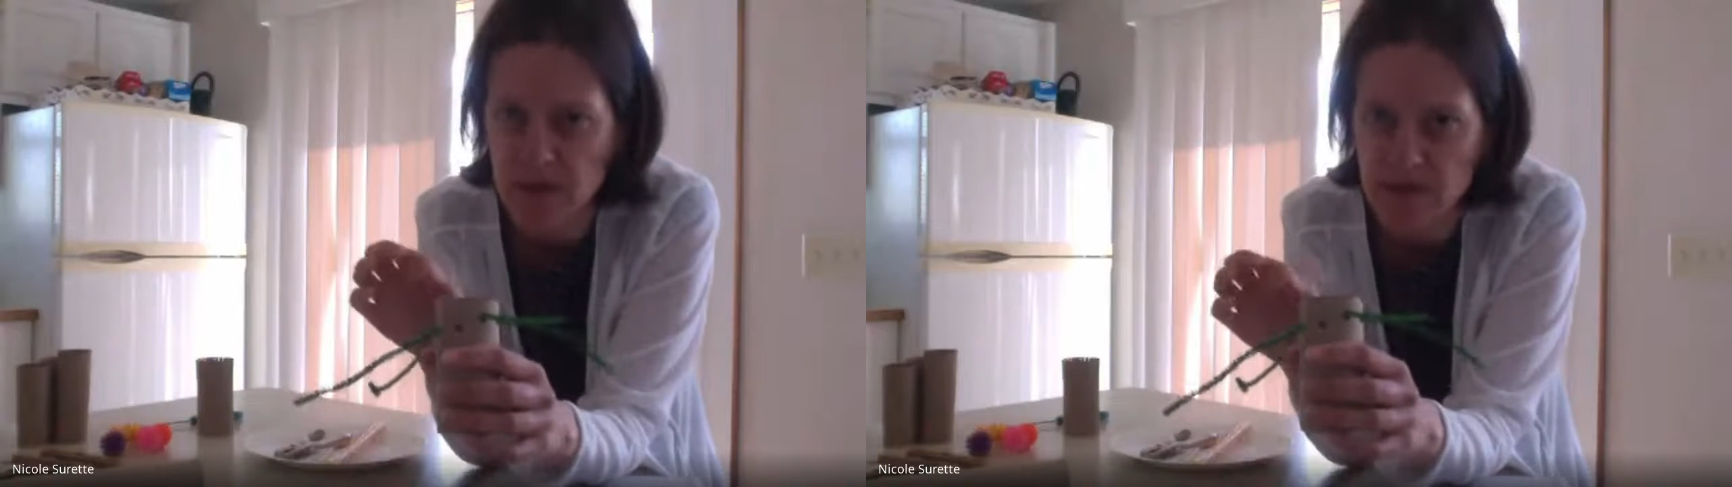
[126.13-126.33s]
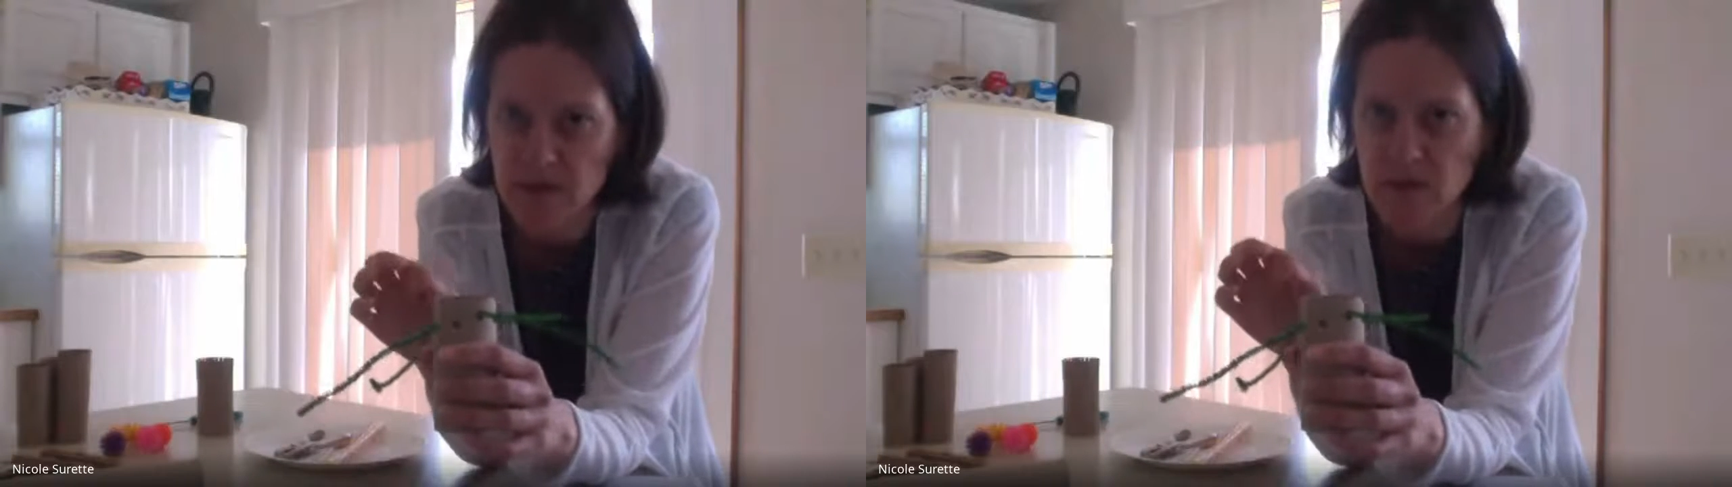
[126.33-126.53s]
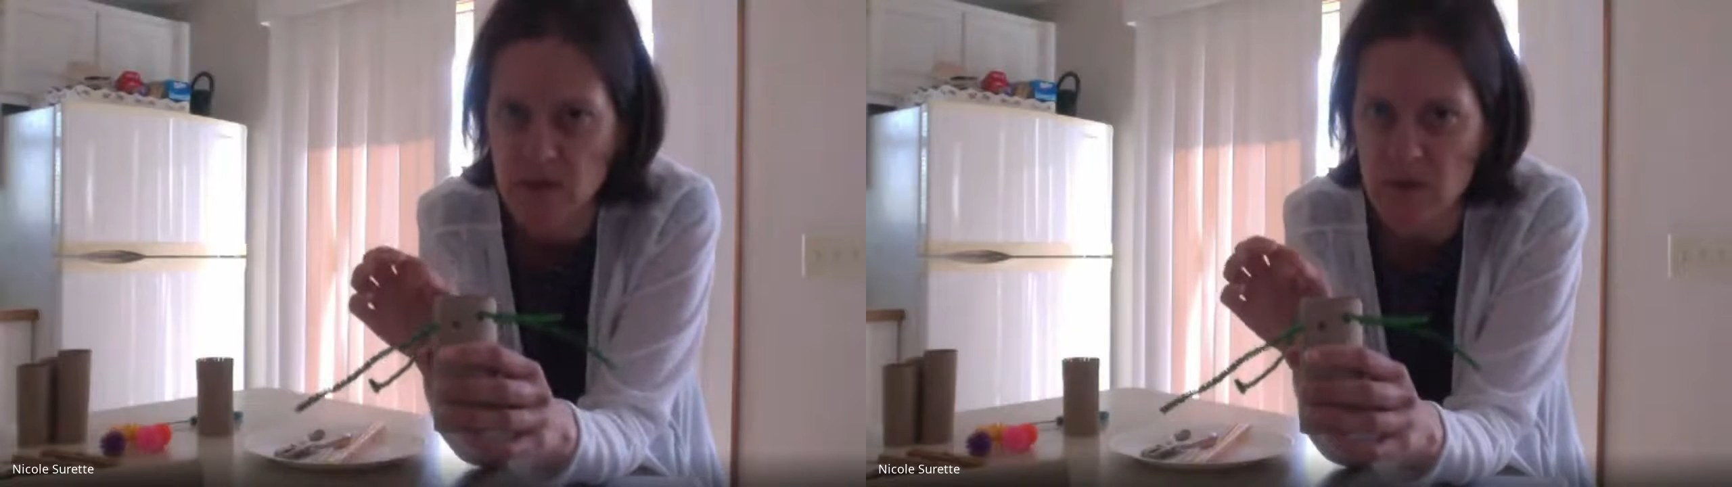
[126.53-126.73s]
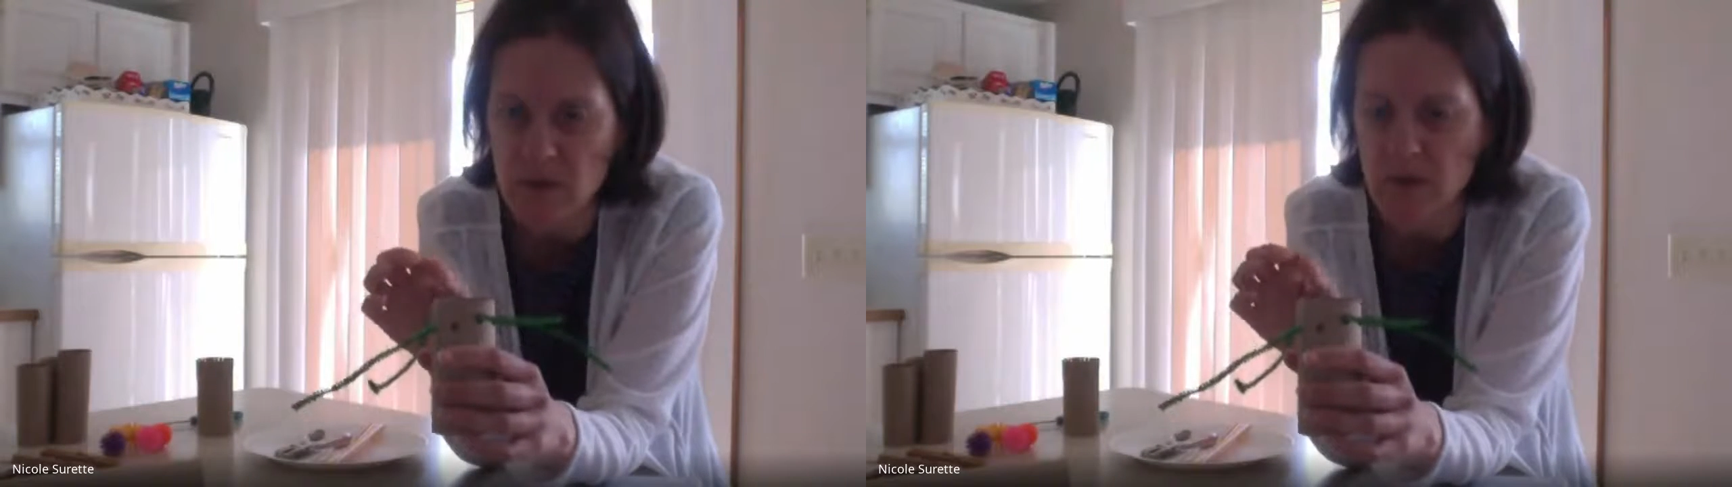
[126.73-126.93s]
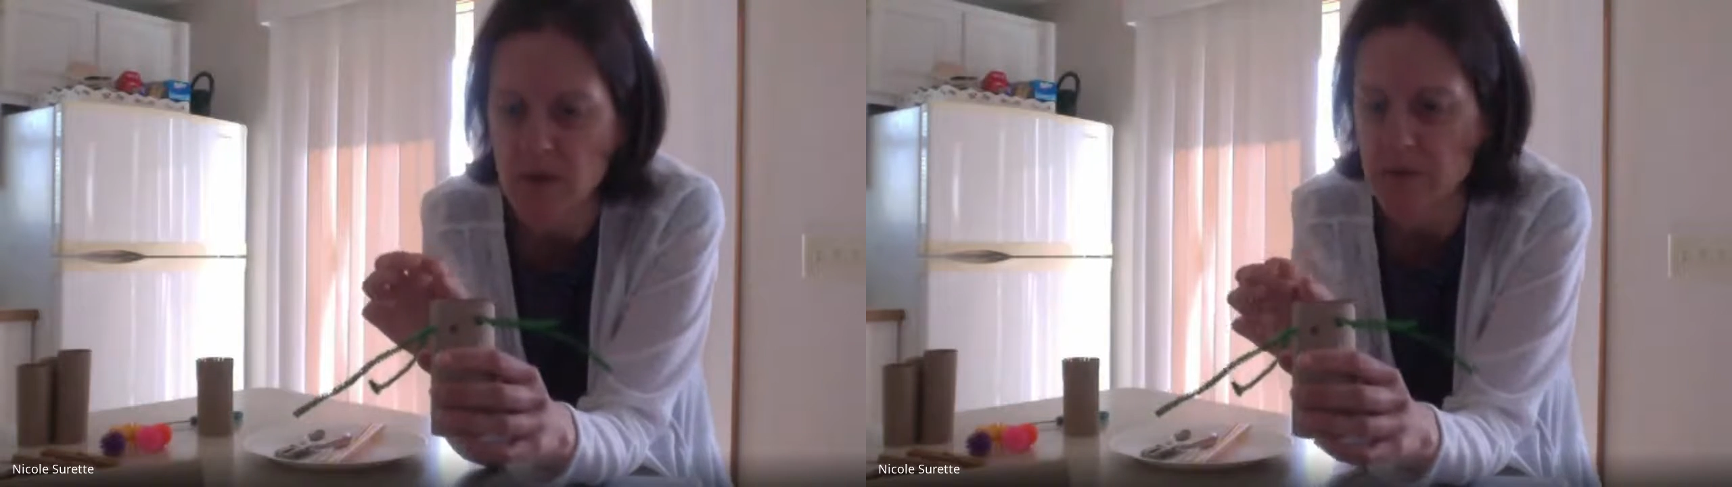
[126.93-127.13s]
hand is
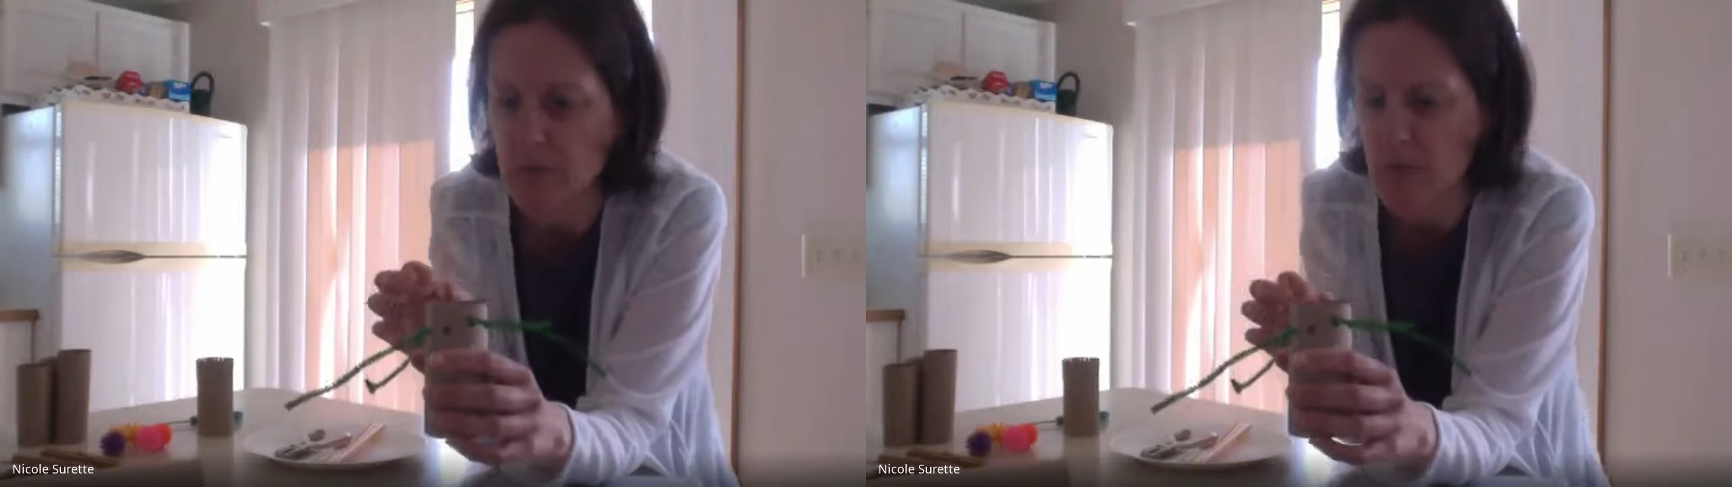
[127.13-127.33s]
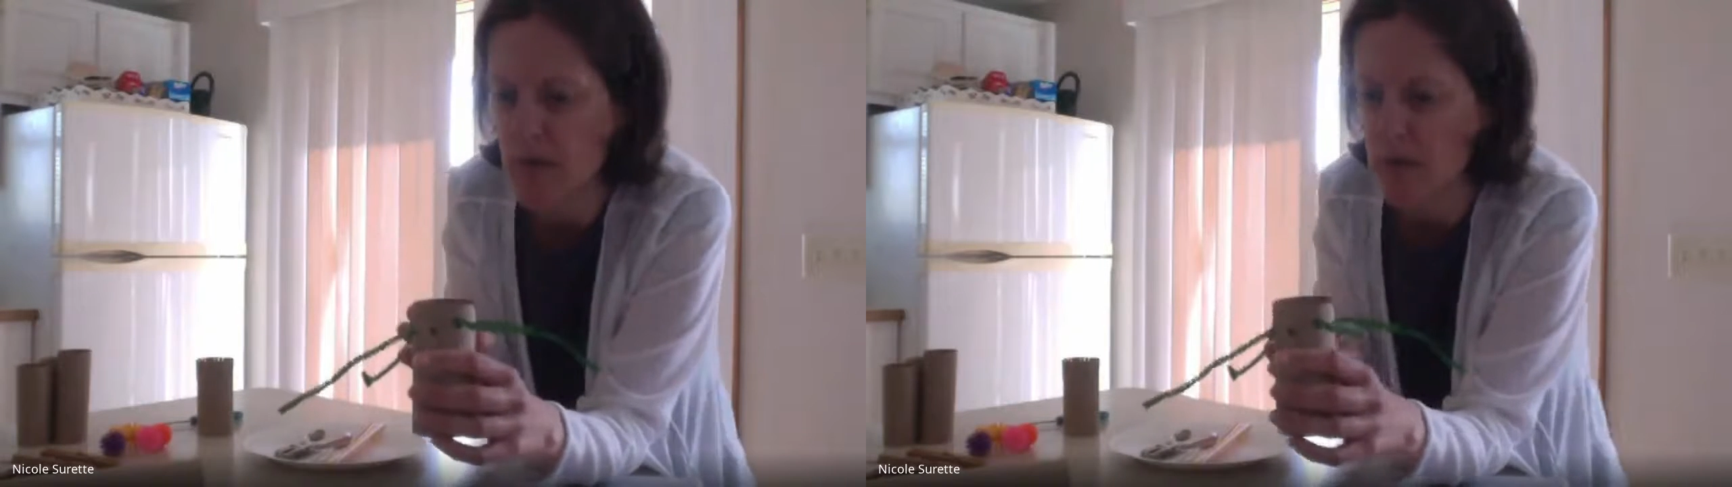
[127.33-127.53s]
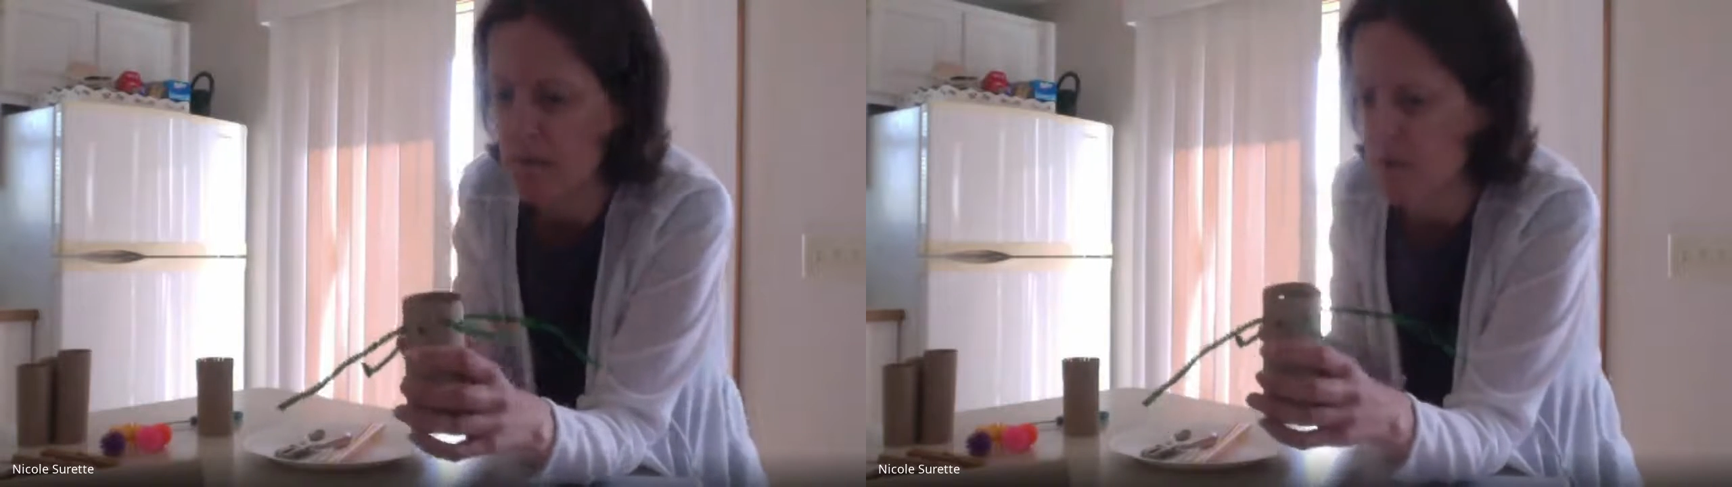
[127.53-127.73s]
working on